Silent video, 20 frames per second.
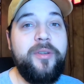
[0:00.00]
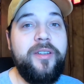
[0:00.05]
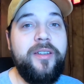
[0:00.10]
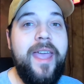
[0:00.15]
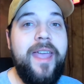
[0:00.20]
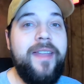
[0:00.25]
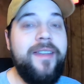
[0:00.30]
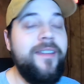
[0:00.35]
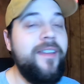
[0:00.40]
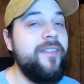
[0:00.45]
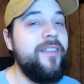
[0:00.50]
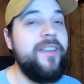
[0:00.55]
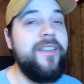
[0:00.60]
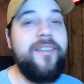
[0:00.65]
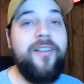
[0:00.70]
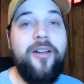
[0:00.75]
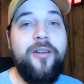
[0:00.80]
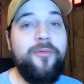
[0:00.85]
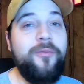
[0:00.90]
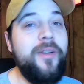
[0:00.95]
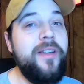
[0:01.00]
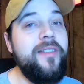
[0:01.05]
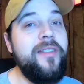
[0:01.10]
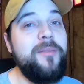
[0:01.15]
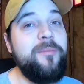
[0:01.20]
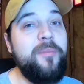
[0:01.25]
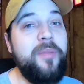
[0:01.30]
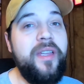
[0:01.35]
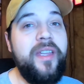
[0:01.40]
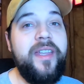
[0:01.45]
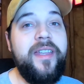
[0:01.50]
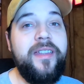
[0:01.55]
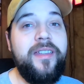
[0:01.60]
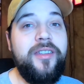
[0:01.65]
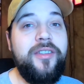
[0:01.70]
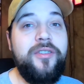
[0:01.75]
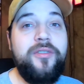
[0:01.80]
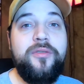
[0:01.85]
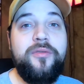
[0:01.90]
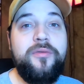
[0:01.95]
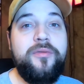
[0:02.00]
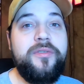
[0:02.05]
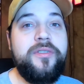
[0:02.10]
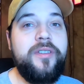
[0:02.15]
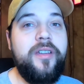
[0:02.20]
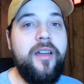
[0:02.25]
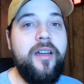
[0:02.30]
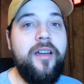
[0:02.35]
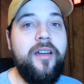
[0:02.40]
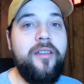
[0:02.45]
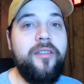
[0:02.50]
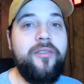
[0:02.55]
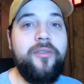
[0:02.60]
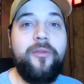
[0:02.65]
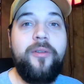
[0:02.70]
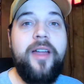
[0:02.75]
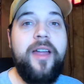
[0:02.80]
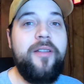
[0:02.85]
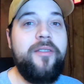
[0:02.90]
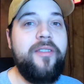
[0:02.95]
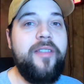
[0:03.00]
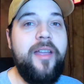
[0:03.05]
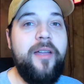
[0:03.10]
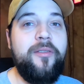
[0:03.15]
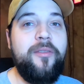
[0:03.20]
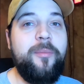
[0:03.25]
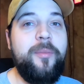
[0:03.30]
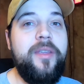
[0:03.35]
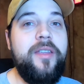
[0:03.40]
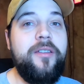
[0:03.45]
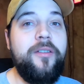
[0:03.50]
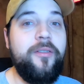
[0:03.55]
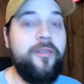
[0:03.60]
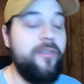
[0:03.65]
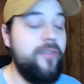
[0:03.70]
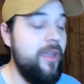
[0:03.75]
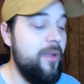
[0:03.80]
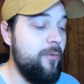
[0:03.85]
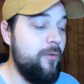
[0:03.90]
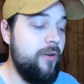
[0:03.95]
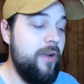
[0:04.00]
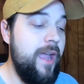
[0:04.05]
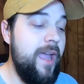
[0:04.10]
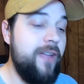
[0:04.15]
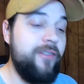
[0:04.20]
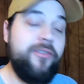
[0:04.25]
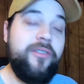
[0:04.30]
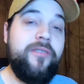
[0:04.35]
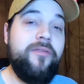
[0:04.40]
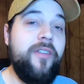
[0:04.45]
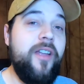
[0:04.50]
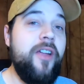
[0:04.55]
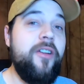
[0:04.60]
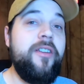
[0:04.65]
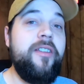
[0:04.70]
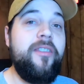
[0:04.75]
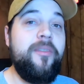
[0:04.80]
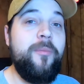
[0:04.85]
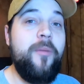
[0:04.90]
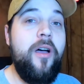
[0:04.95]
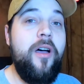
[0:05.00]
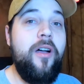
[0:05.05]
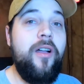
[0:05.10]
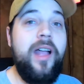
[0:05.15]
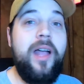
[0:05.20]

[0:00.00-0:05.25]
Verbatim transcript: And these aren't really big, huge surround sound speakers. They were actually very small.